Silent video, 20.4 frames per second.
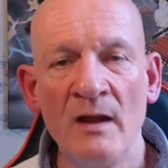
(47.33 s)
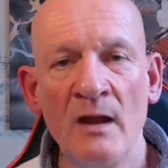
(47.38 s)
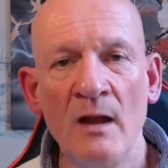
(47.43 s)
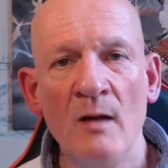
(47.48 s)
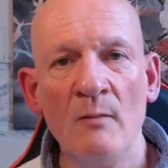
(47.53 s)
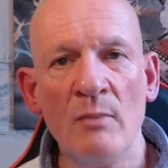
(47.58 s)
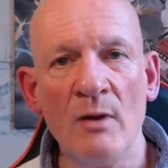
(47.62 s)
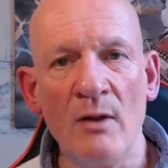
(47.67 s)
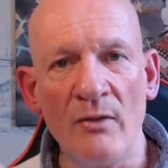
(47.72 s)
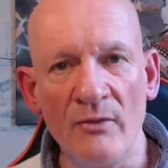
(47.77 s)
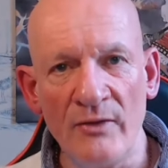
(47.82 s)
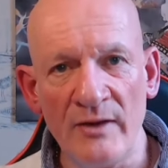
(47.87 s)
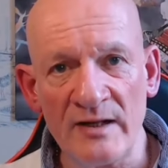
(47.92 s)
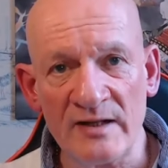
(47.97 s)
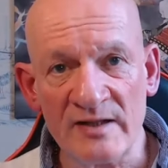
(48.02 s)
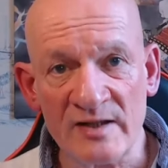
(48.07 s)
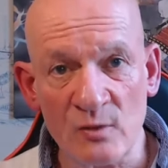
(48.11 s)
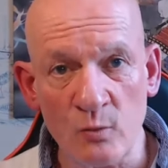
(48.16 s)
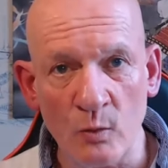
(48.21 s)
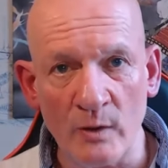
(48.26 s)
But
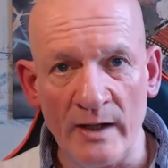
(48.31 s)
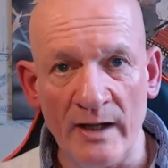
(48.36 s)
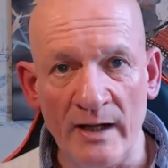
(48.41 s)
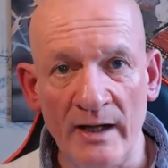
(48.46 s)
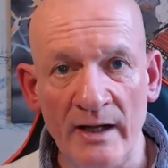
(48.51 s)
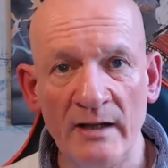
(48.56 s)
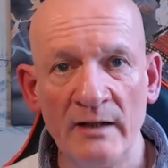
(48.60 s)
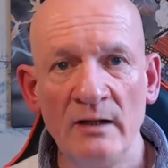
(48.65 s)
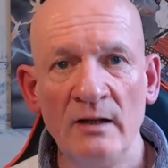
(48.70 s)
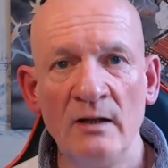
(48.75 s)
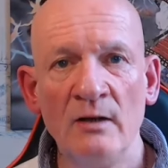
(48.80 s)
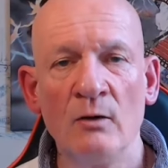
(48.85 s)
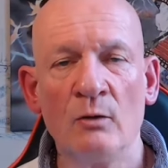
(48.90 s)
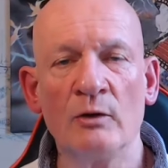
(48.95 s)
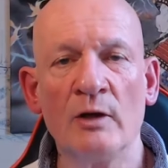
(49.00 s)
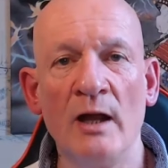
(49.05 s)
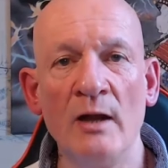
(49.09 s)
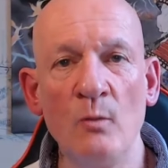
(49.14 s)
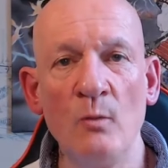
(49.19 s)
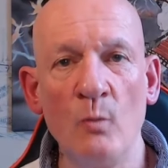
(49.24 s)
this way,
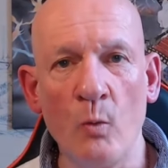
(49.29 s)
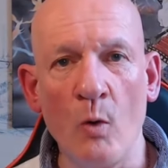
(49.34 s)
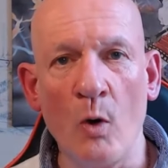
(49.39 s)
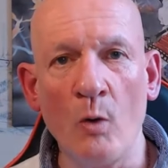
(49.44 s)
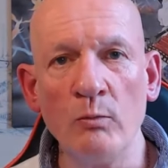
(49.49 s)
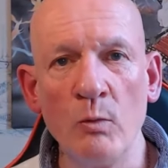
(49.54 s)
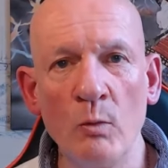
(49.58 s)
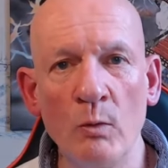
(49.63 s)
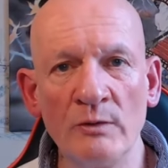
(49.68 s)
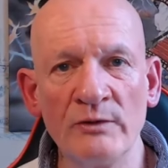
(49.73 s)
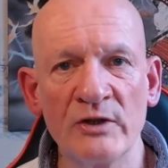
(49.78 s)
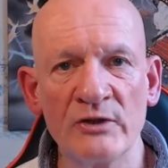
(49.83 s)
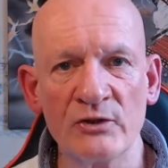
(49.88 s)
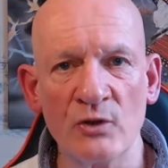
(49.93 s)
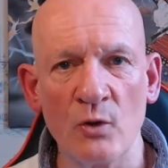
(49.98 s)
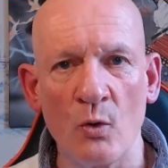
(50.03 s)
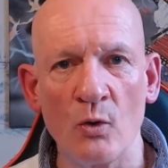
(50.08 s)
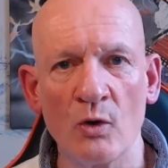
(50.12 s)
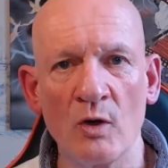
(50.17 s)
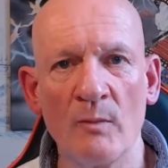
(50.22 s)
okay, what we want to
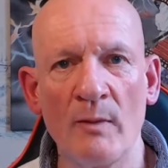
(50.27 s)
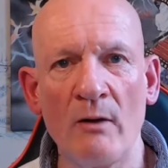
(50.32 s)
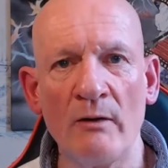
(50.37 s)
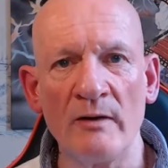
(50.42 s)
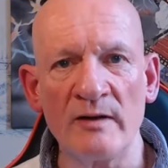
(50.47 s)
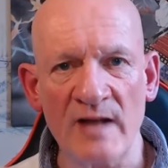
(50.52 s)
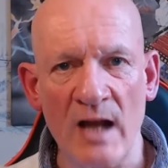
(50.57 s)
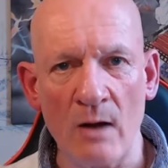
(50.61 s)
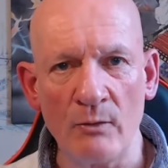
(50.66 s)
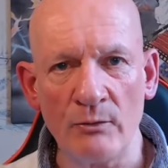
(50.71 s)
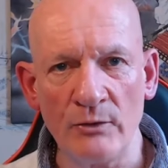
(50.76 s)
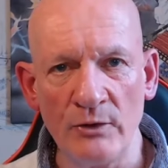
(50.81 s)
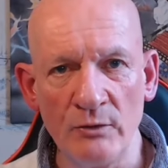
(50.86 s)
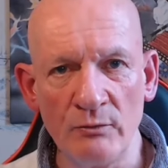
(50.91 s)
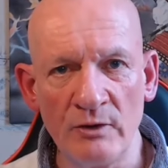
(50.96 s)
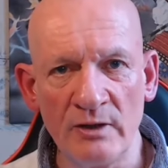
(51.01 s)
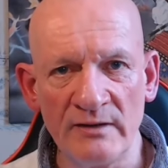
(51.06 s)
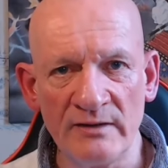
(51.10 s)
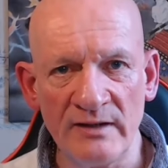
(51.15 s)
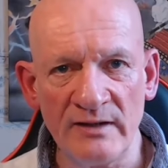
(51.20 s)
talk about is how you
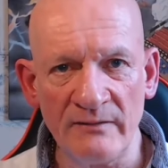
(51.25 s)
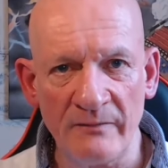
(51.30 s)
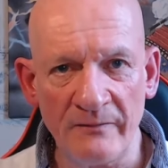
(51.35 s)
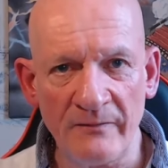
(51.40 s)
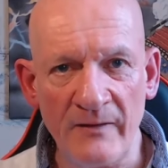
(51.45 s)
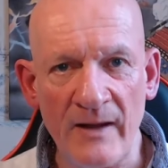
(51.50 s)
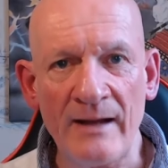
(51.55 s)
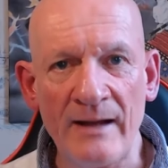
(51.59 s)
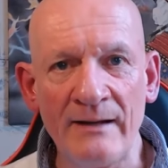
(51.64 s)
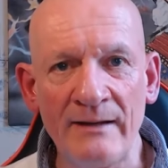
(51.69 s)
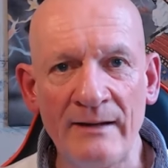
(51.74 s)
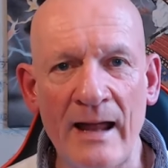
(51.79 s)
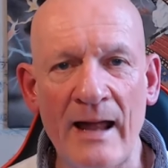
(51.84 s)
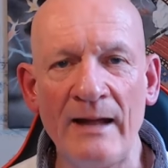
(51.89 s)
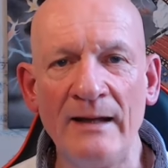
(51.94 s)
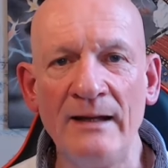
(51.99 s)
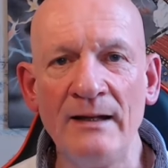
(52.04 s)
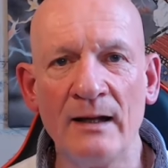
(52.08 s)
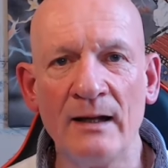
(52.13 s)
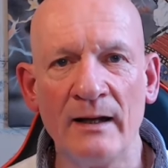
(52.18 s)
can defend
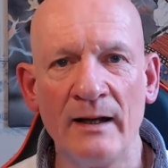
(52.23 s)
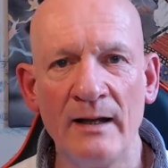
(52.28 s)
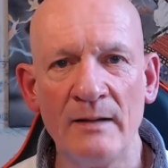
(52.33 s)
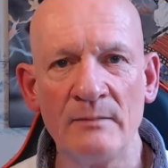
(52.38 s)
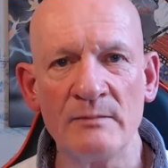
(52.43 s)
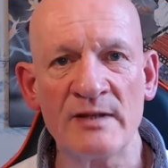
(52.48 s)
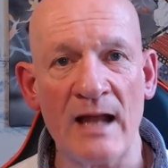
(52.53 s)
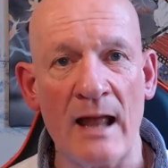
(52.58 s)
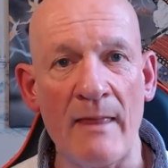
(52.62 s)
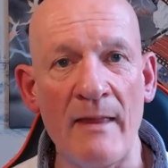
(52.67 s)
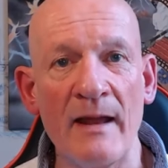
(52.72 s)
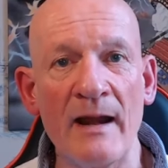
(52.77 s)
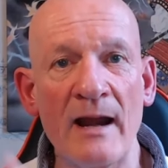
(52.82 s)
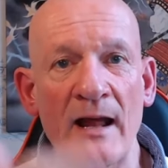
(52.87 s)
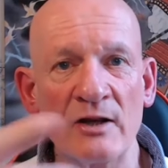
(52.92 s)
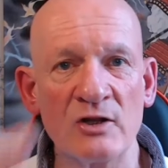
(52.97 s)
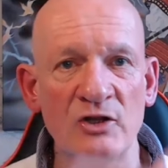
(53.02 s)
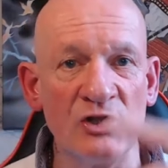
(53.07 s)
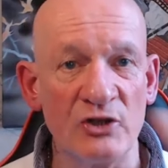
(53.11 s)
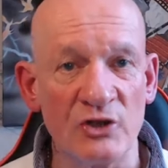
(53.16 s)
any claims and then
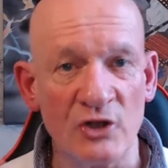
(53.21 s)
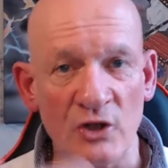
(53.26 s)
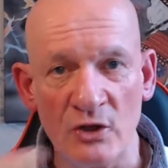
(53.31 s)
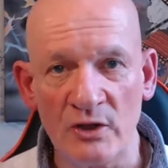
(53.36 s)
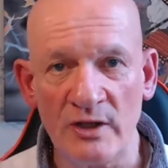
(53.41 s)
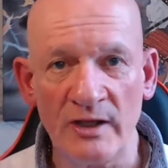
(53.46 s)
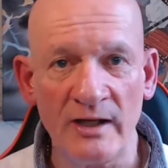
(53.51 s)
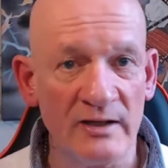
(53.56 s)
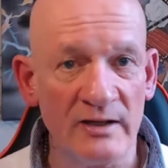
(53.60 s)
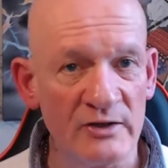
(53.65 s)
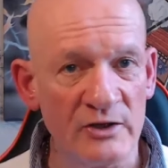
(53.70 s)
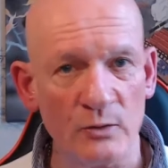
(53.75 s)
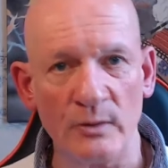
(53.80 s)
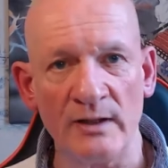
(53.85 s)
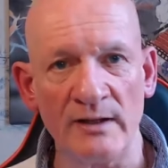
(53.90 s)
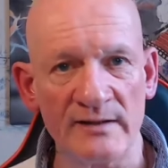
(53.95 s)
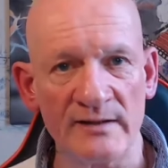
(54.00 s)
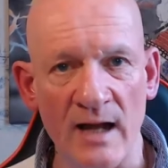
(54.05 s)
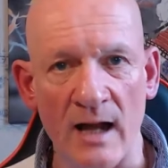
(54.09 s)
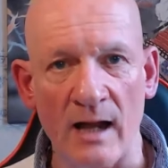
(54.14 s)
actually turn it into an
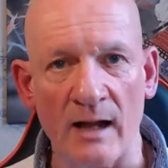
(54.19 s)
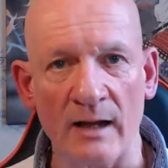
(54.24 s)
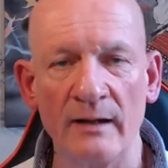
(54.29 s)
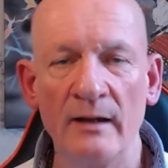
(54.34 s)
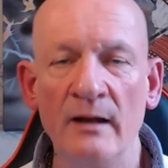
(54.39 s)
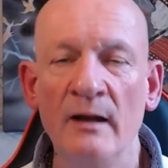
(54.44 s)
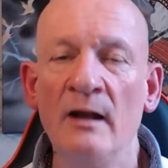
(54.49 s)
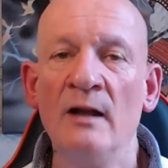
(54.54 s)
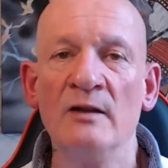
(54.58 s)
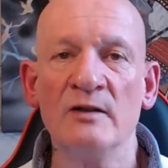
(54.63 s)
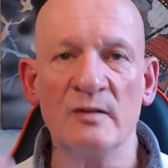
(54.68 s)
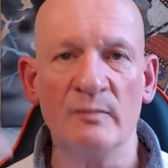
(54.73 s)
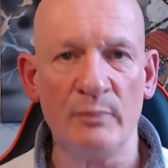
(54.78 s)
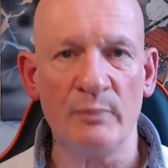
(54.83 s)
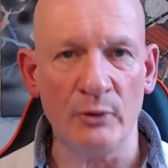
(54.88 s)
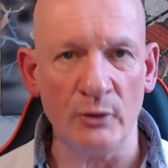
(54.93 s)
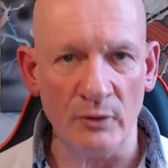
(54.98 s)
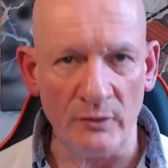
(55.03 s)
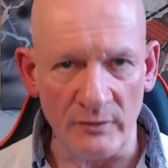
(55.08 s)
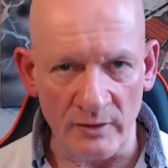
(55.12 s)
attack to
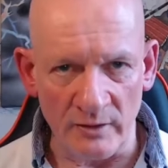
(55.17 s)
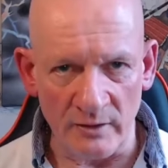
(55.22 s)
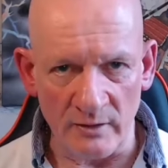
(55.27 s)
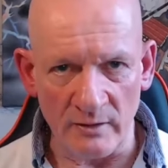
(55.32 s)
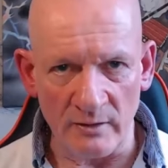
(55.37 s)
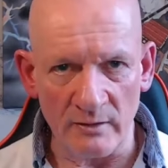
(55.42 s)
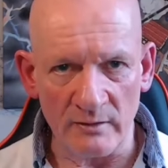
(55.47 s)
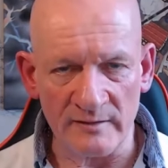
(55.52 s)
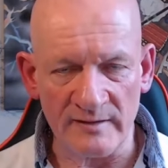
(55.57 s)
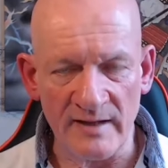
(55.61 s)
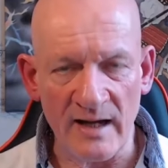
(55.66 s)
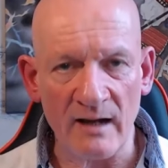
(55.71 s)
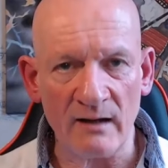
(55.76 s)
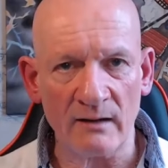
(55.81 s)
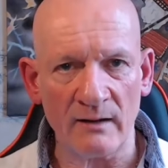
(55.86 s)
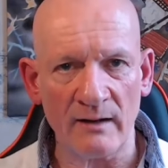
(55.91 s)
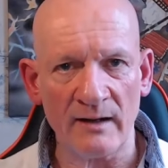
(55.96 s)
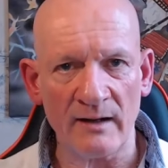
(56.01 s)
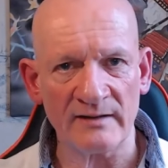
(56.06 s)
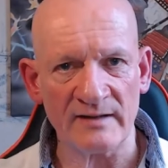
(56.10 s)
put the debt
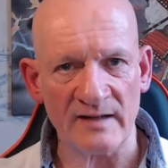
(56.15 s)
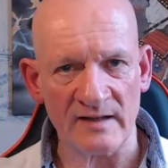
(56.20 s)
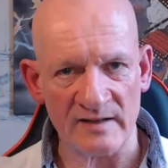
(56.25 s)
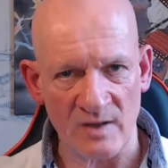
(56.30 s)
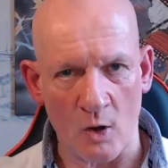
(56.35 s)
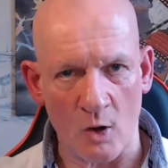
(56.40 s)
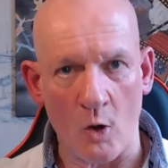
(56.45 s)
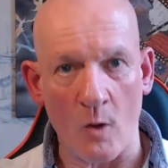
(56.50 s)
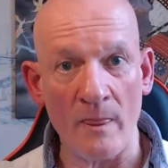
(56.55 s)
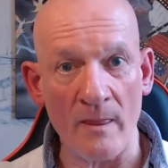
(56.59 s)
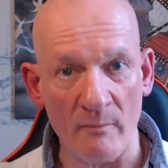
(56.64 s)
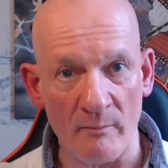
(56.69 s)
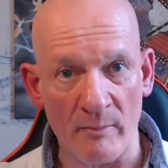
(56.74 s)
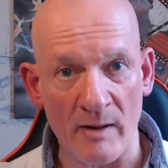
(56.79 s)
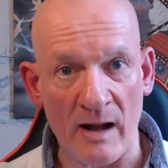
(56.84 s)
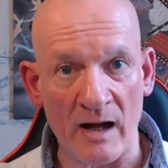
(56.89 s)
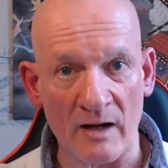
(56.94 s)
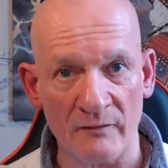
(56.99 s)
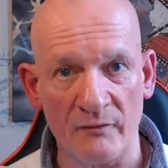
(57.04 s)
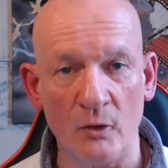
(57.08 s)
collectors on the
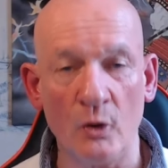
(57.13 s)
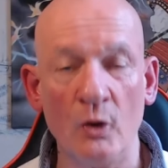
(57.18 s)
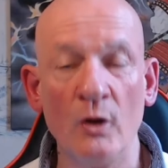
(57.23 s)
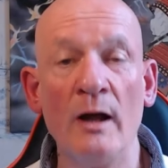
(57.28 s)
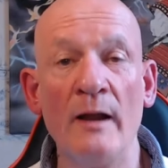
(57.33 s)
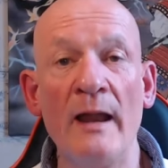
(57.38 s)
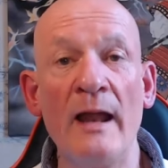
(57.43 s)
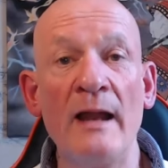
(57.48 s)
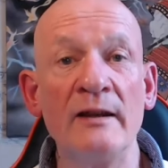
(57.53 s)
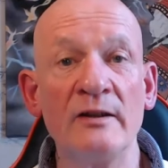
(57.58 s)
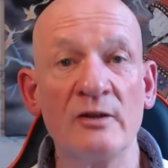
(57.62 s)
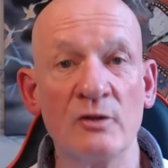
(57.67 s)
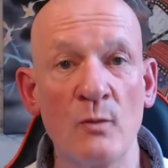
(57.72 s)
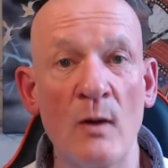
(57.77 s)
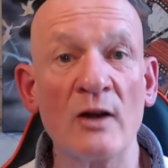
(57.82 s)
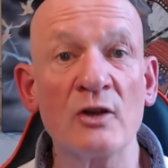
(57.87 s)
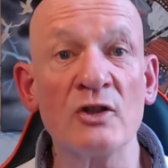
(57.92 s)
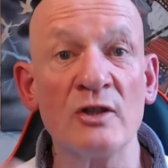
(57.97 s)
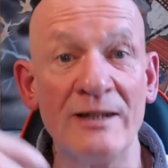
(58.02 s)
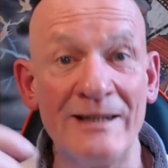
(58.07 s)
back foot and then to
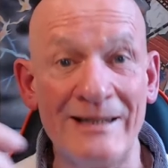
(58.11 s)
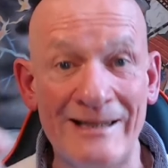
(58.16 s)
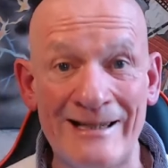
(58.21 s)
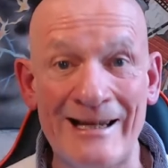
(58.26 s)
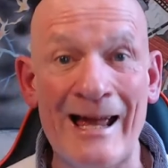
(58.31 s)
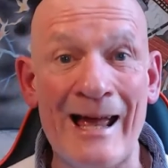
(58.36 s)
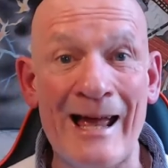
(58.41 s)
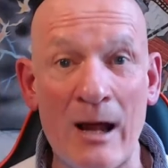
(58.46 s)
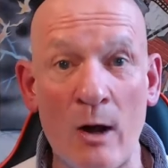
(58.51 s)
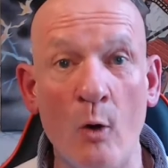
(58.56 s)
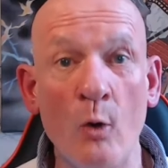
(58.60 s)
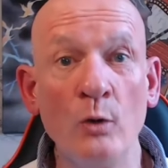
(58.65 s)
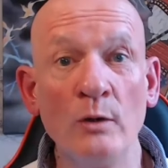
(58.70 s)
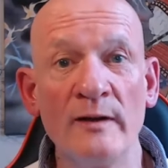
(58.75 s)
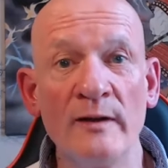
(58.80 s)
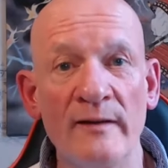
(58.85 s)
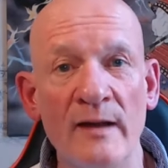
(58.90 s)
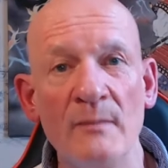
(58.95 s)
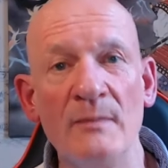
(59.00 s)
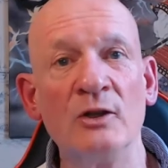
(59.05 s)
actually get a hold of
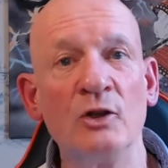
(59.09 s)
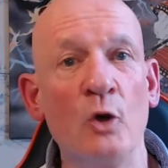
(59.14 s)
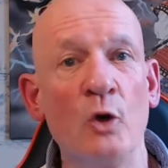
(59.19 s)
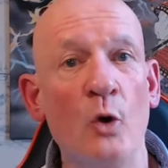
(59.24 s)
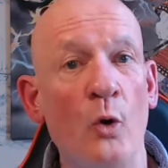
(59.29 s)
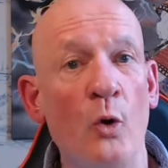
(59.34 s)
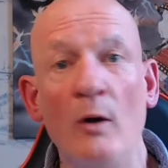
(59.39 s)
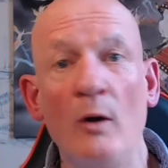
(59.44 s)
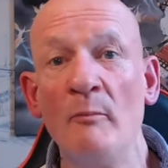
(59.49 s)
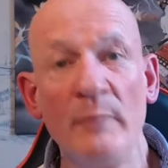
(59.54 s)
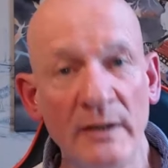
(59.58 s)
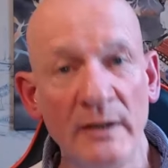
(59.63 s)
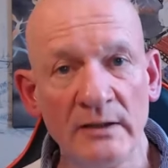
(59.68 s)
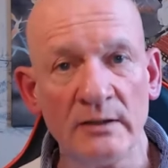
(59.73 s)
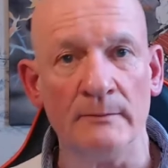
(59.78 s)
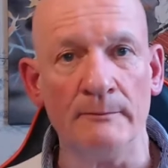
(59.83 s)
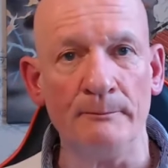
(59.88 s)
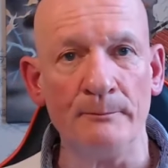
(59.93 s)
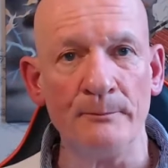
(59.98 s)
them in court and beat them.